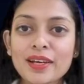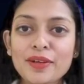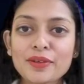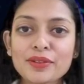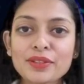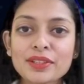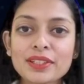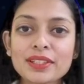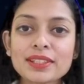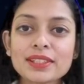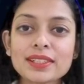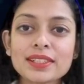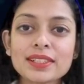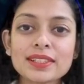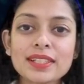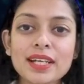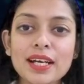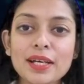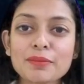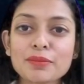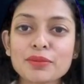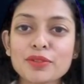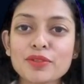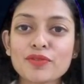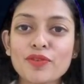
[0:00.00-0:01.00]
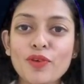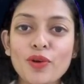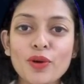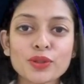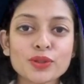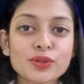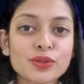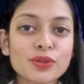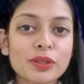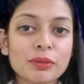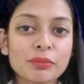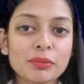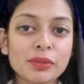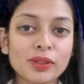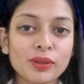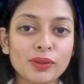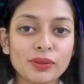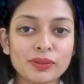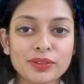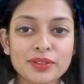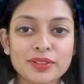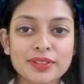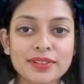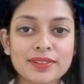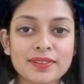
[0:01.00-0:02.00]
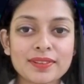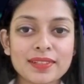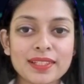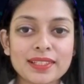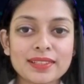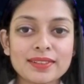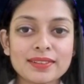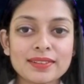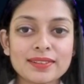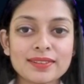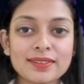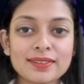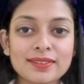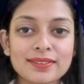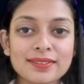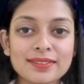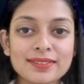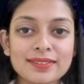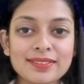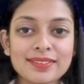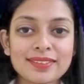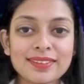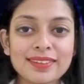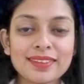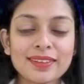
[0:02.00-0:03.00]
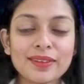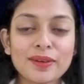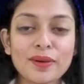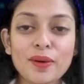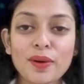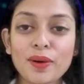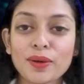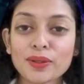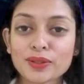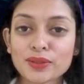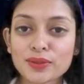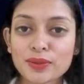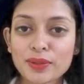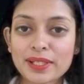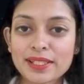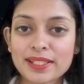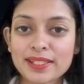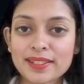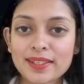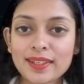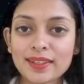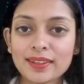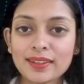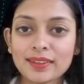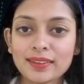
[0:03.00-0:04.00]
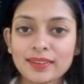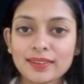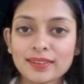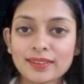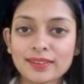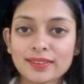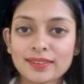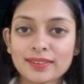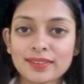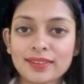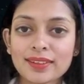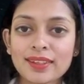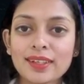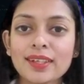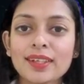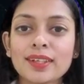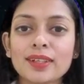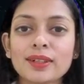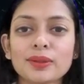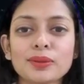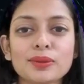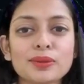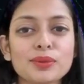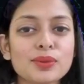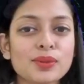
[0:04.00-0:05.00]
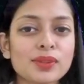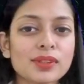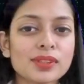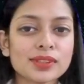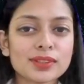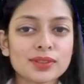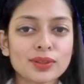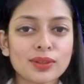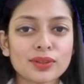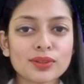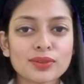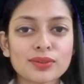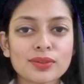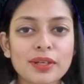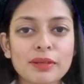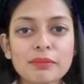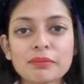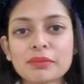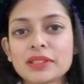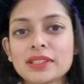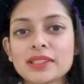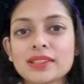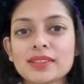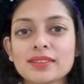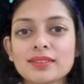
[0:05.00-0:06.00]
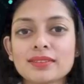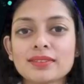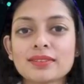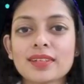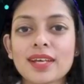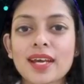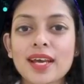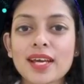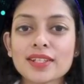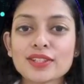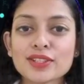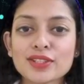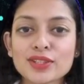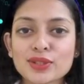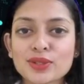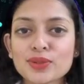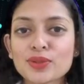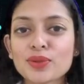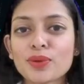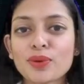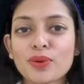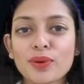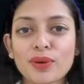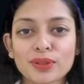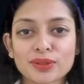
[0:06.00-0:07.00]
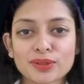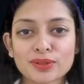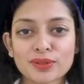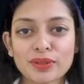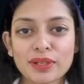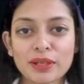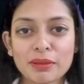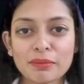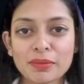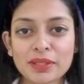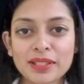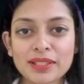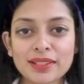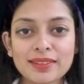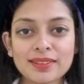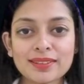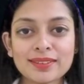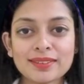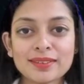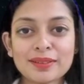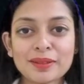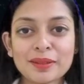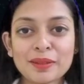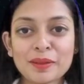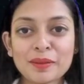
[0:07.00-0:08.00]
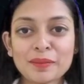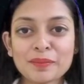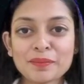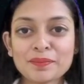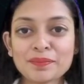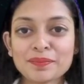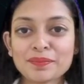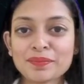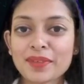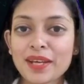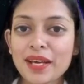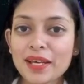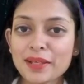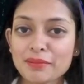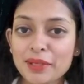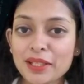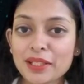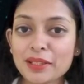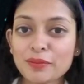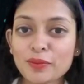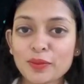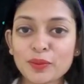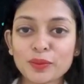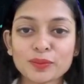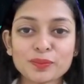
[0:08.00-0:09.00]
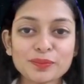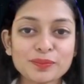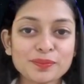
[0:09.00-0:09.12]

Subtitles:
you can see types of AutoML on your screens. AutoSKLearn, Google's AutoML, H2O AutoML, and many more.